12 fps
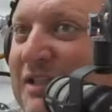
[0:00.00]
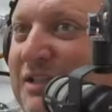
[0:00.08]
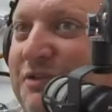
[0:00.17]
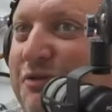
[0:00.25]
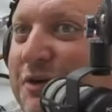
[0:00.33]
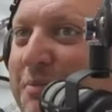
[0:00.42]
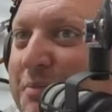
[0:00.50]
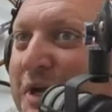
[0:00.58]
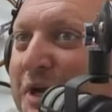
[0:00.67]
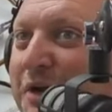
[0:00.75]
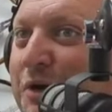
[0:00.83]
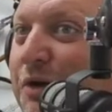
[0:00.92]
for a
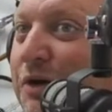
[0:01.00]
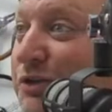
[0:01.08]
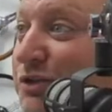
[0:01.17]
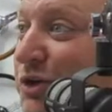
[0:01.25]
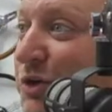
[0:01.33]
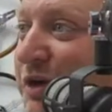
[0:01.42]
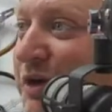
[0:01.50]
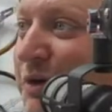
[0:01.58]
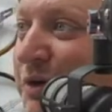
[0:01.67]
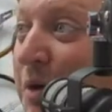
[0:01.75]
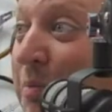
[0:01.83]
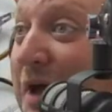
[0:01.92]
beer or a soda
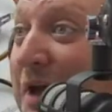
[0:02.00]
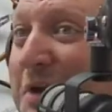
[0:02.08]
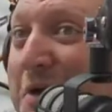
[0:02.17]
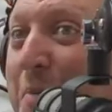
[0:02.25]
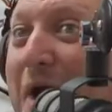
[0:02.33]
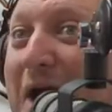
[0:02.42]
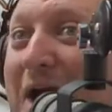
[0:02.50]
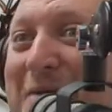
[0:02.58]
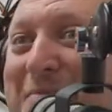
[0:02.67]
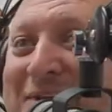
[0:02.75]
or a pop.